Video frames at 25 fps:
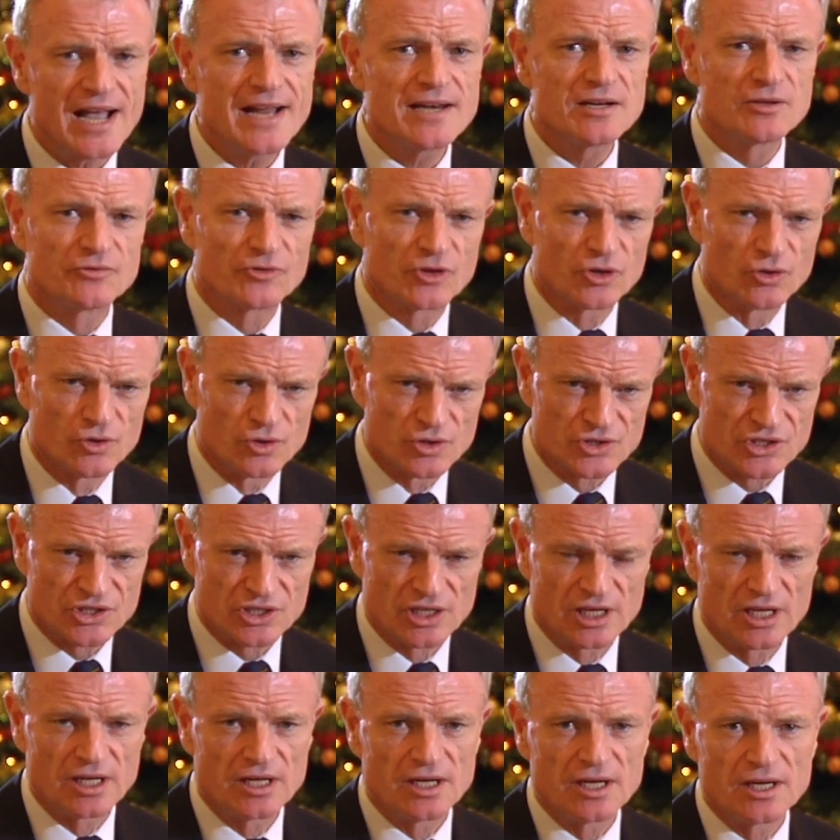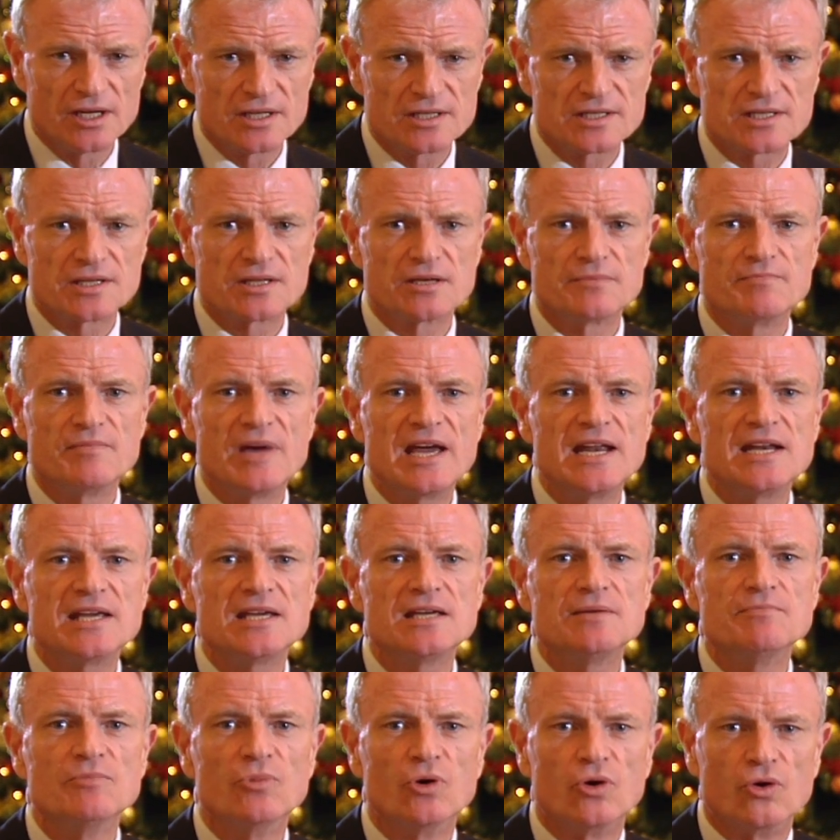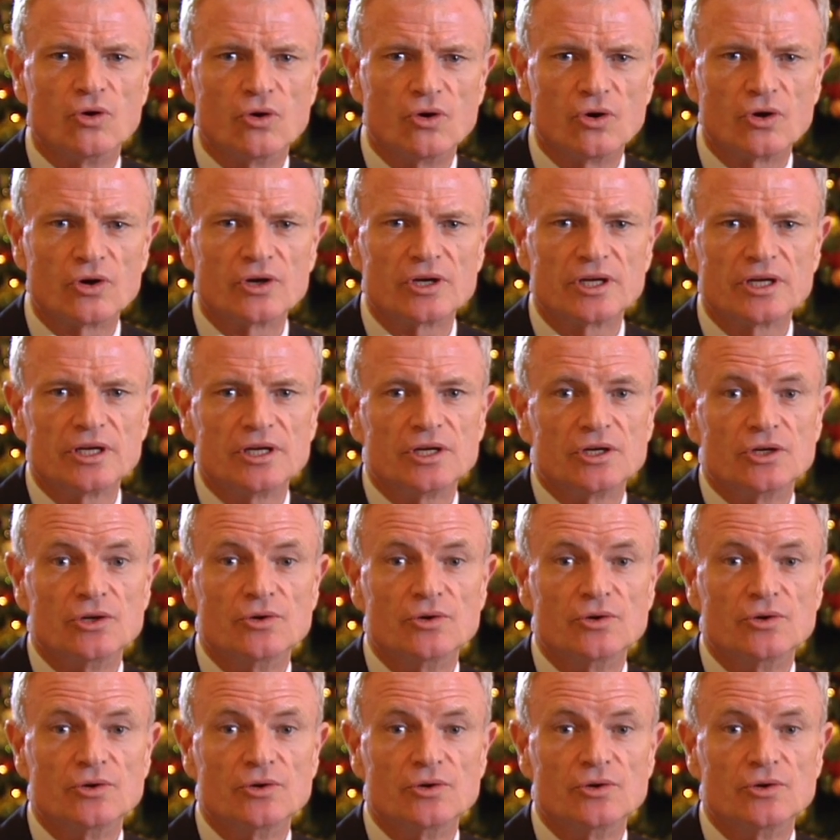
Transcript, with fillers: And of course, to the many more